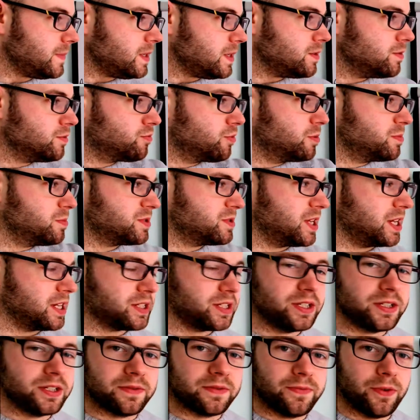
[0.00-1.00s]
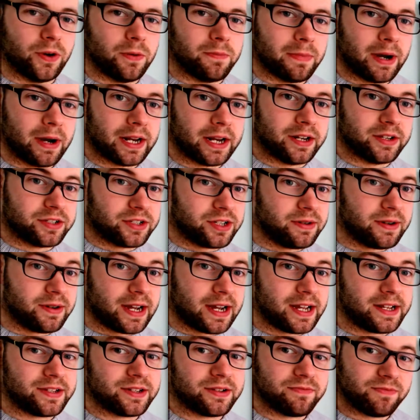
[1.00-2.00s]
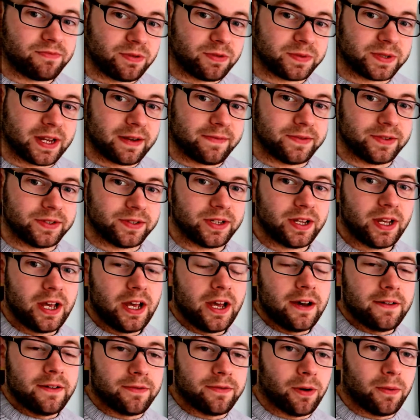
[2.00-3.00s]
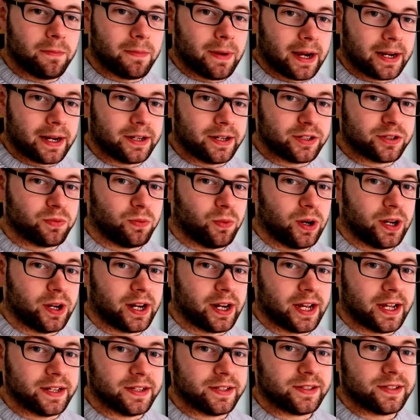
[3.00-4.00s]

Group 6s form minus 2 ions and group 7s form minus 1 ion.